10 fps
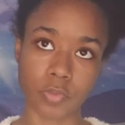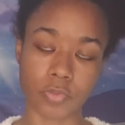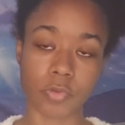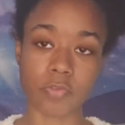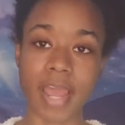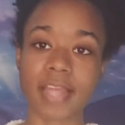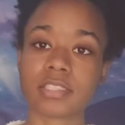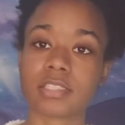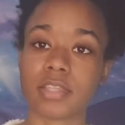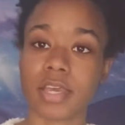The
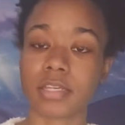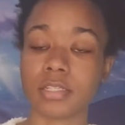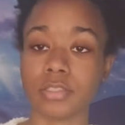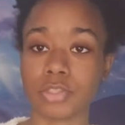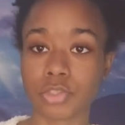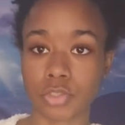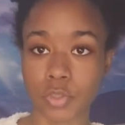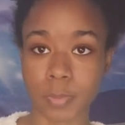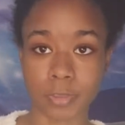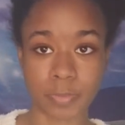rats that
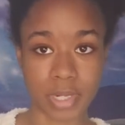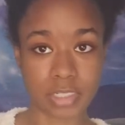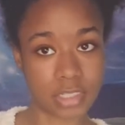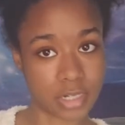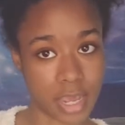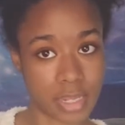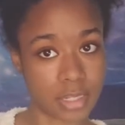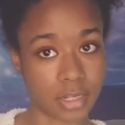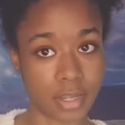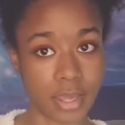consumed bentonite
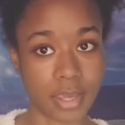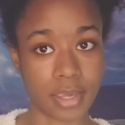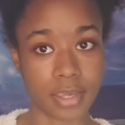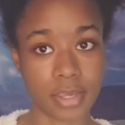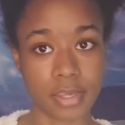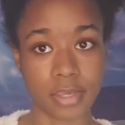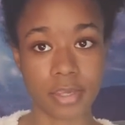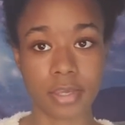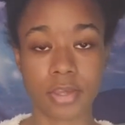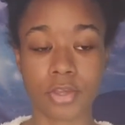clay
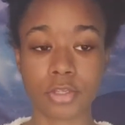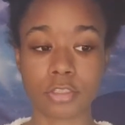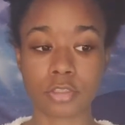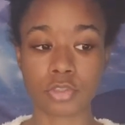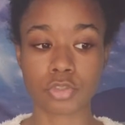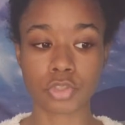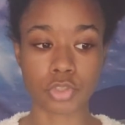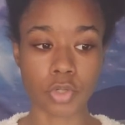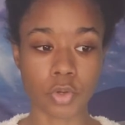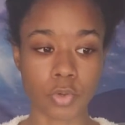
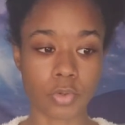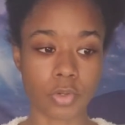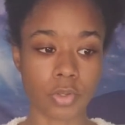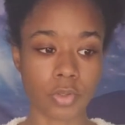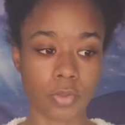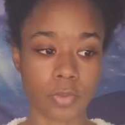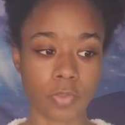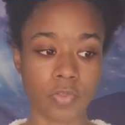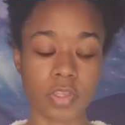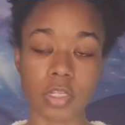showed
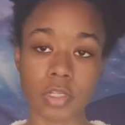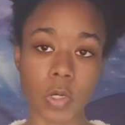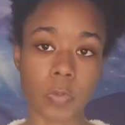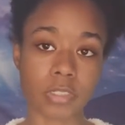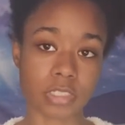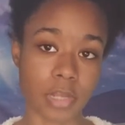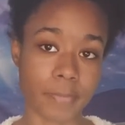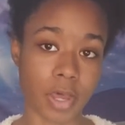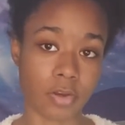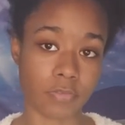the lowest
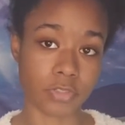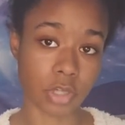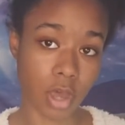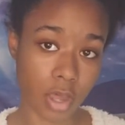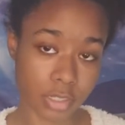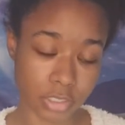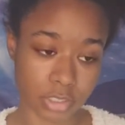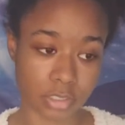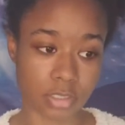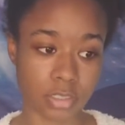amount of
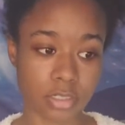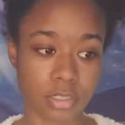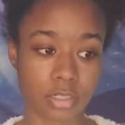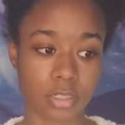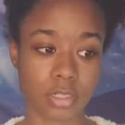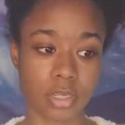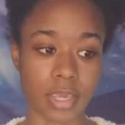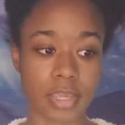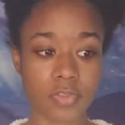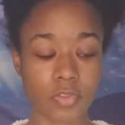toxin
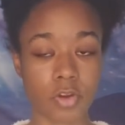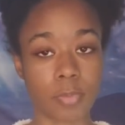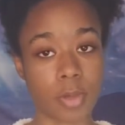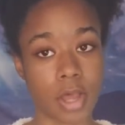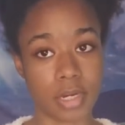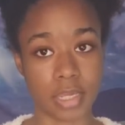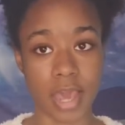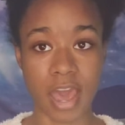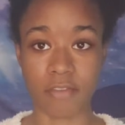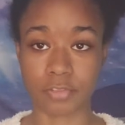in their body
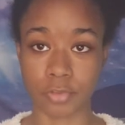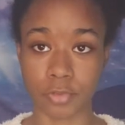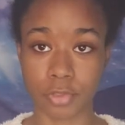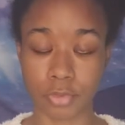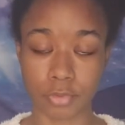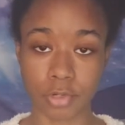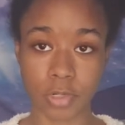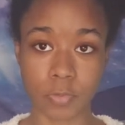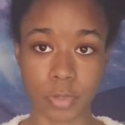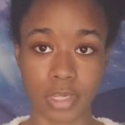after
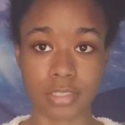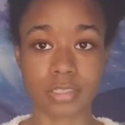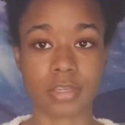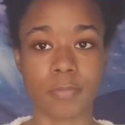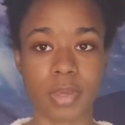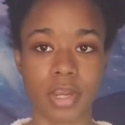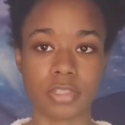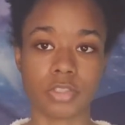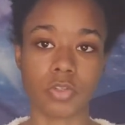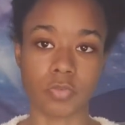3 weeks
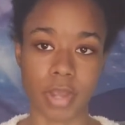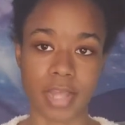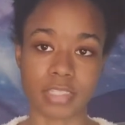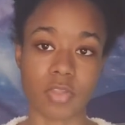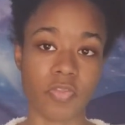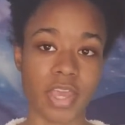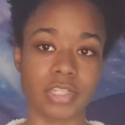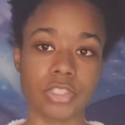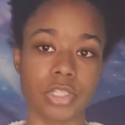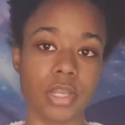compared to the rats that
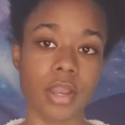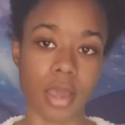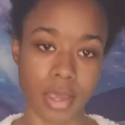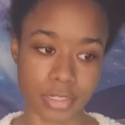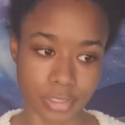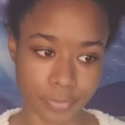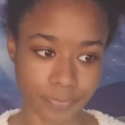did not,